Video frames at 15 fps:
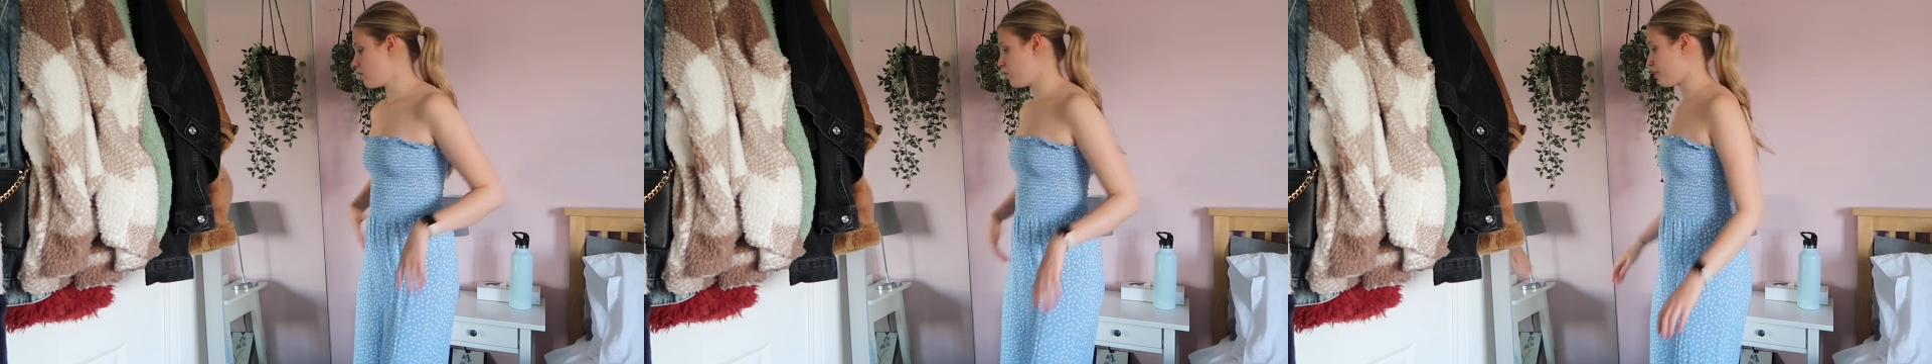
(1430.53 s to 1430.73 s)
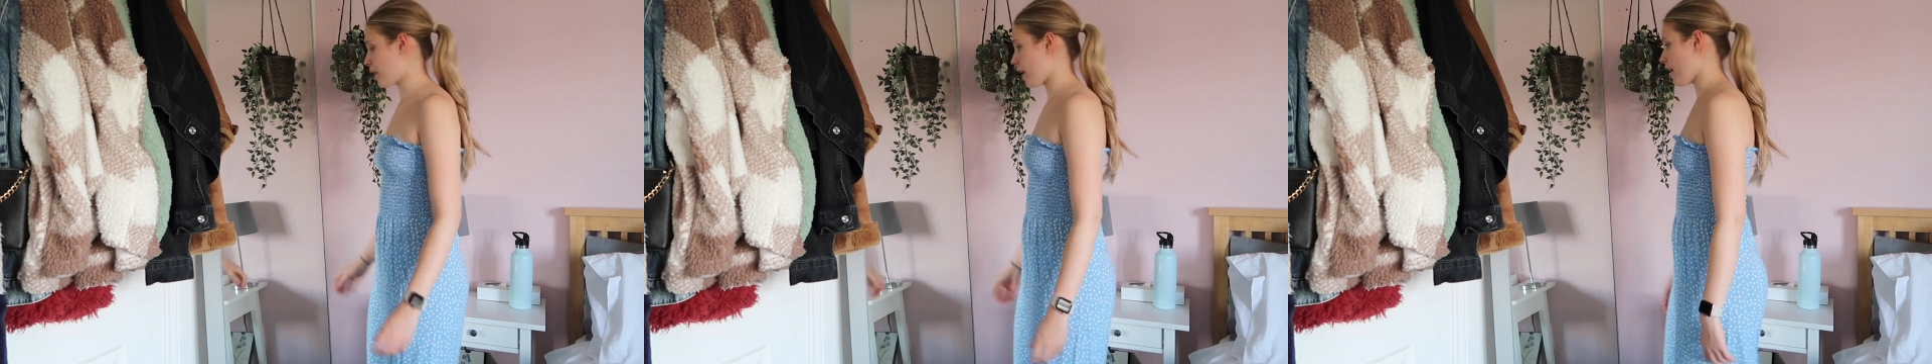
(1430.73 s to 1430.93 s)

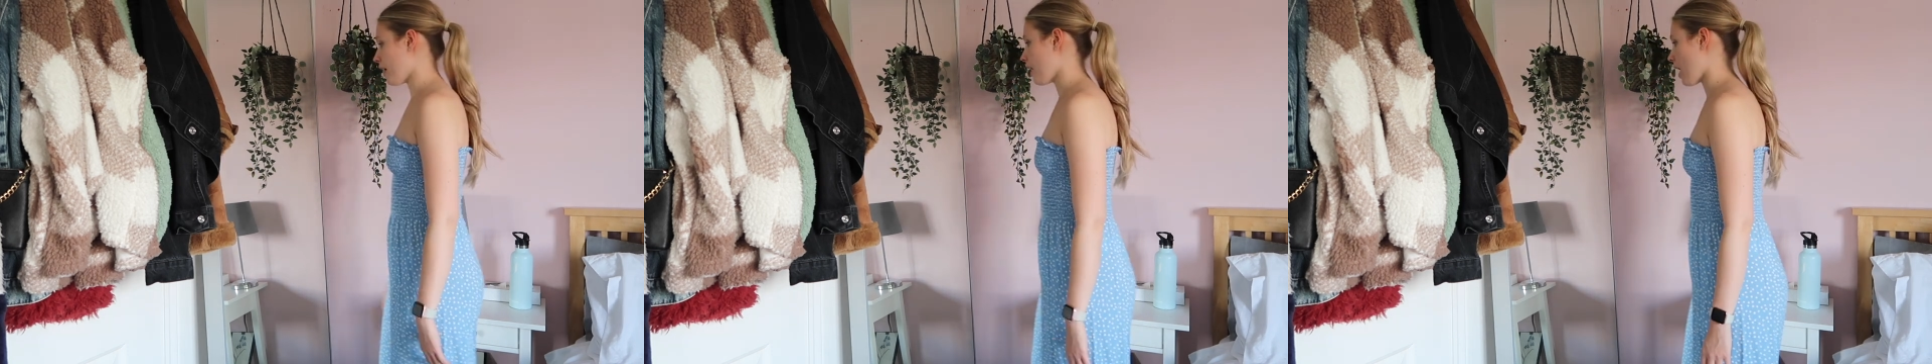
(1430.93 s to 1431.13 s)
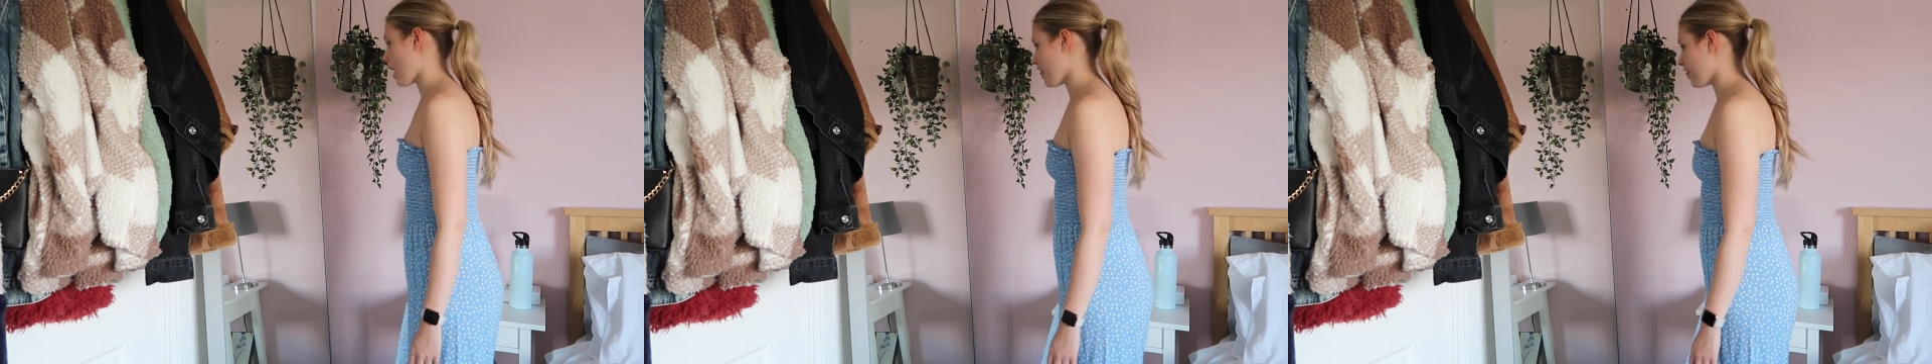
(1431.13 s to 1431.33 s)

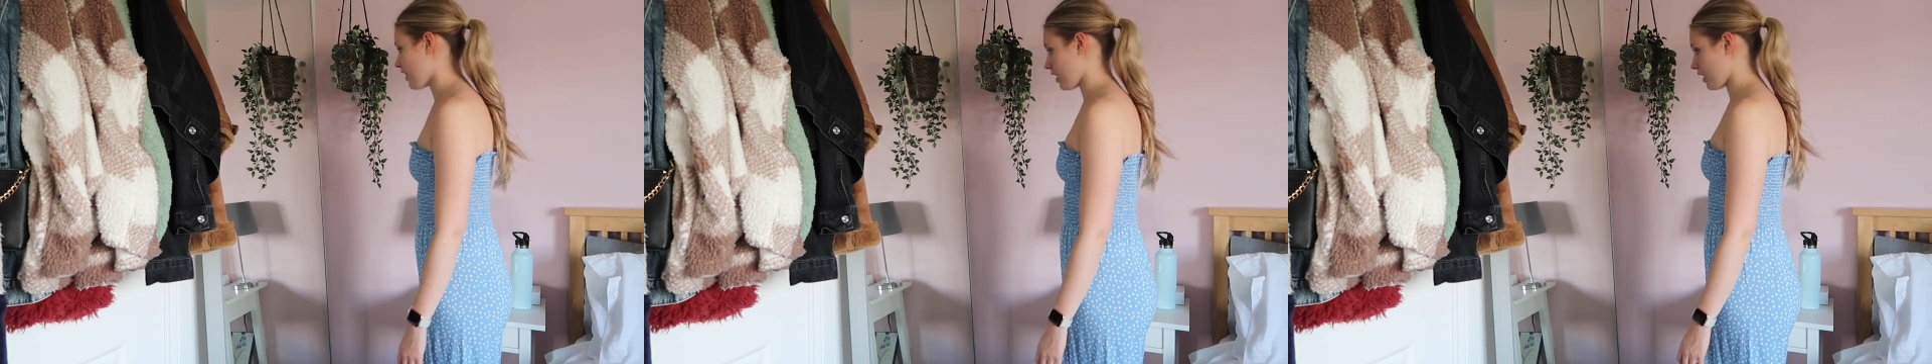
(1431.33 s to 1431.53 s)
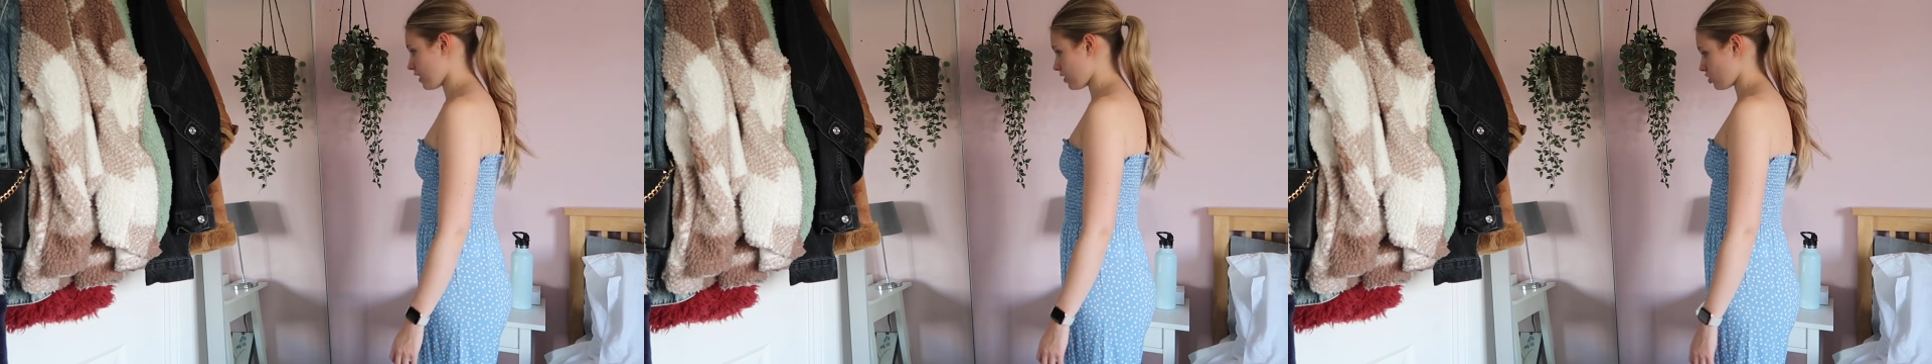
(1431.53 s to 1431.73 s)
But I
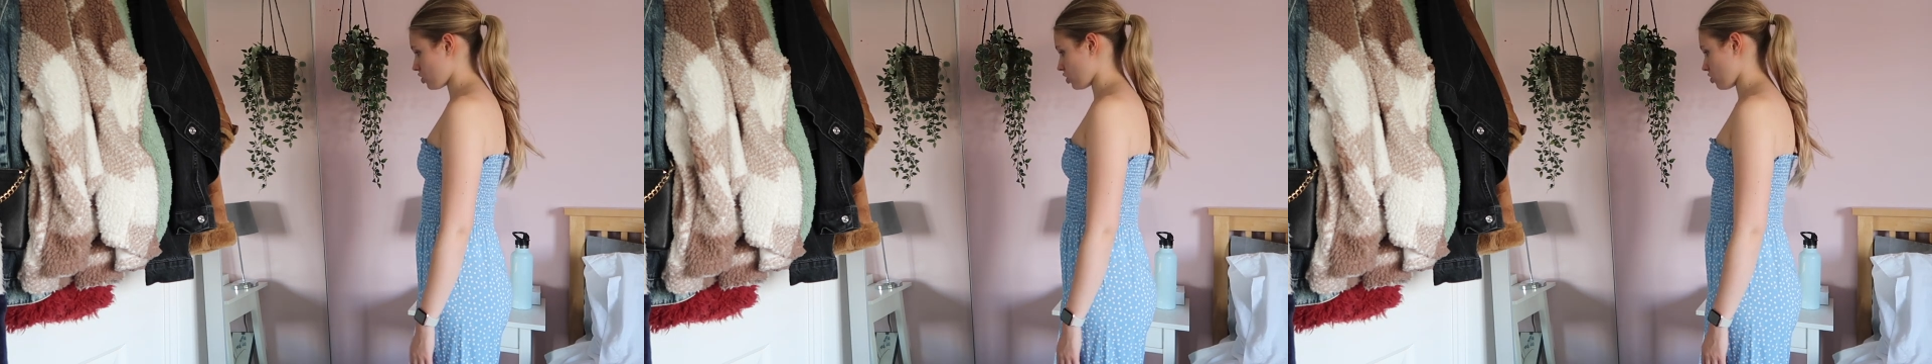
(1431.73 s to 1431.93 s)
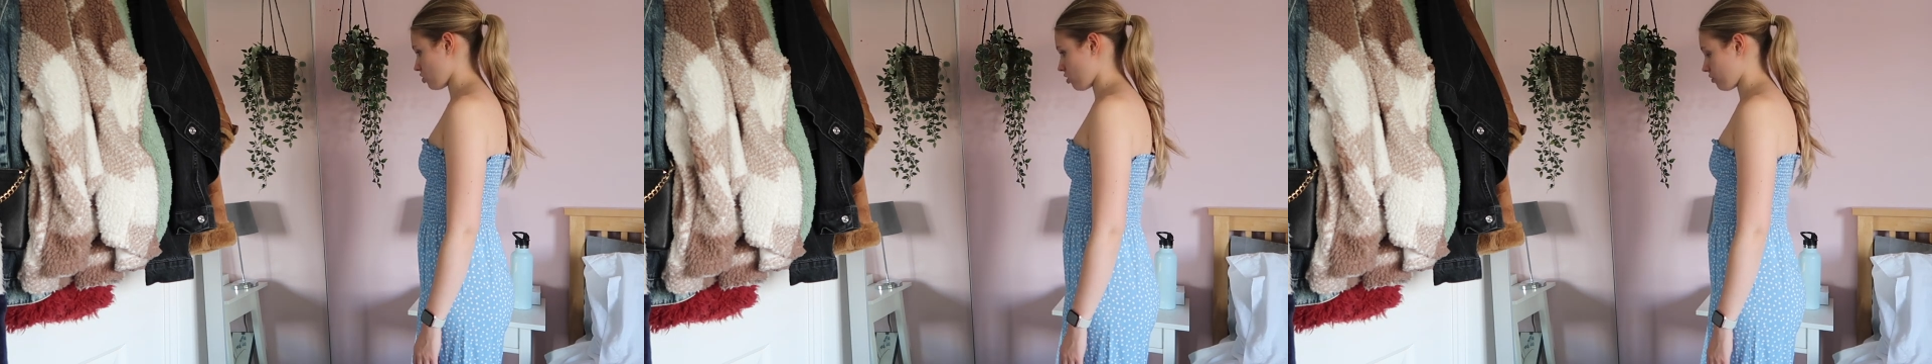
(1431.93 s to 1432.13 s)
think it's
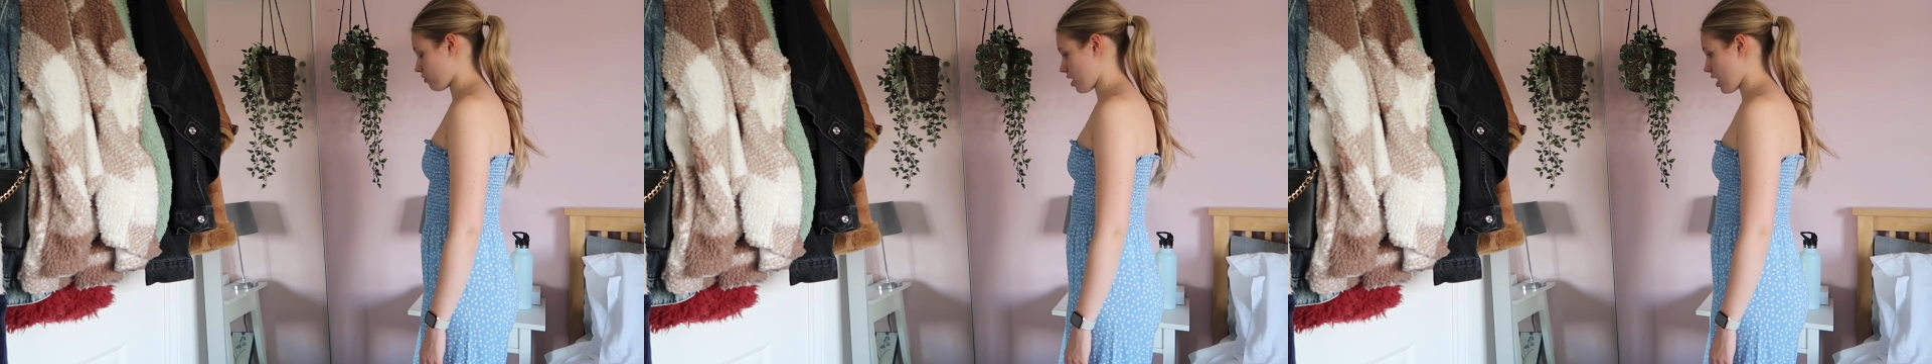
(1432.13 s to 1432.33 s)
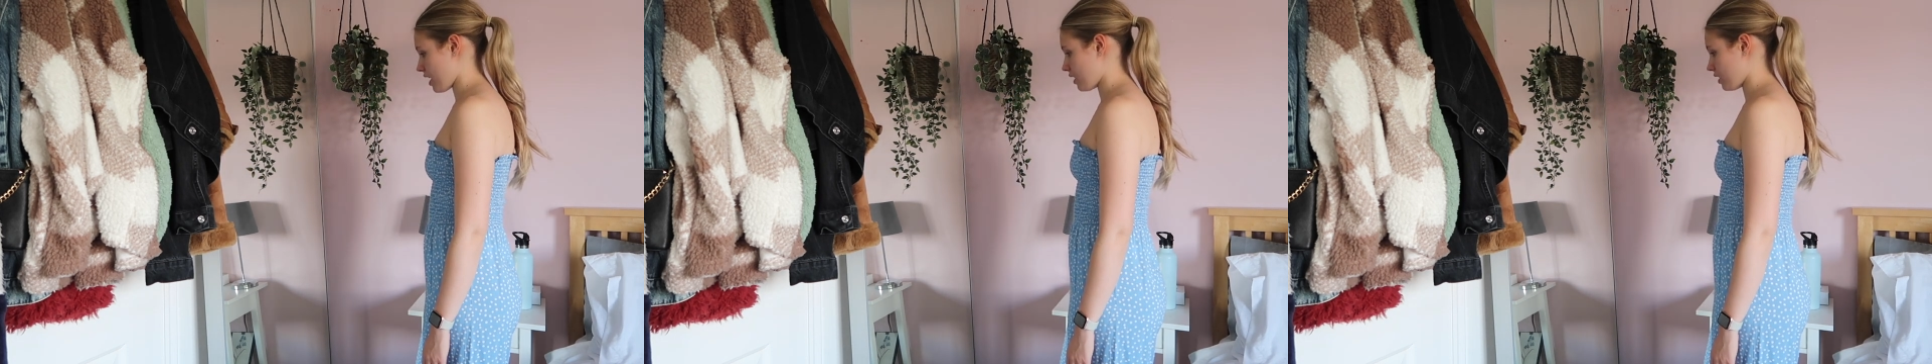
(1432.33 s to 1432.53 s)
just not
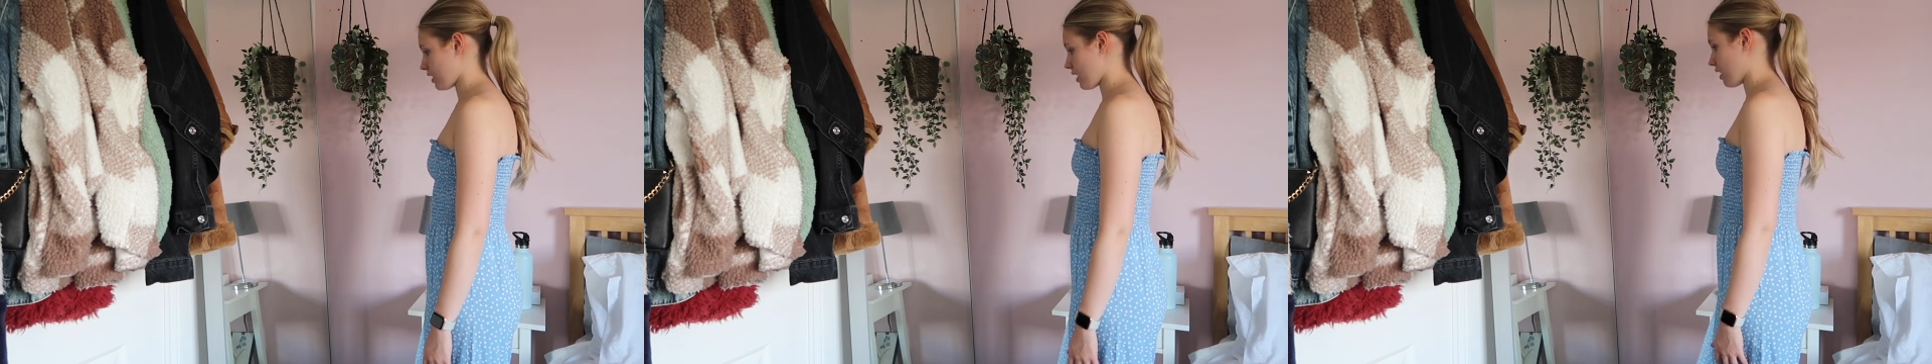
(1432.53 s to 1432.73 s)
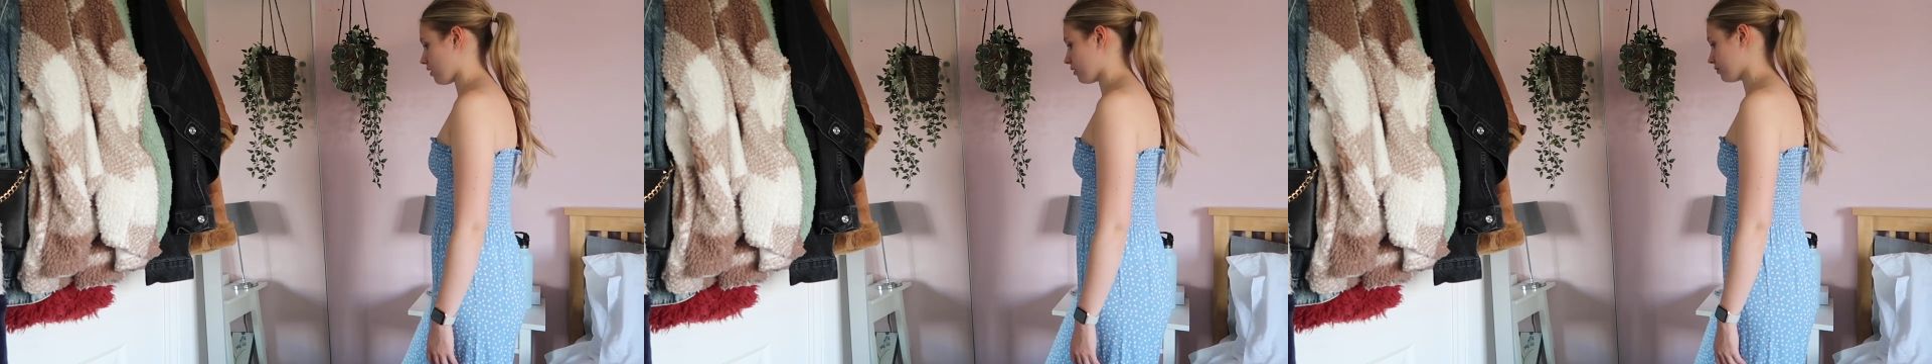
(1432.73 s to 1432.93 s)
right
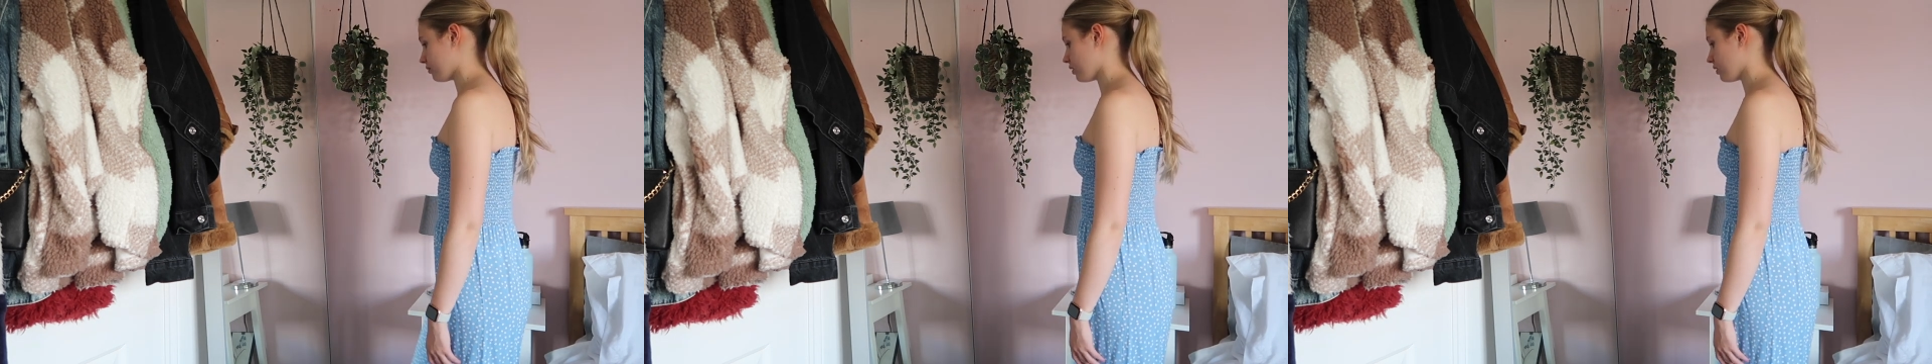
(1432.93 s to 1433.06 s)
now,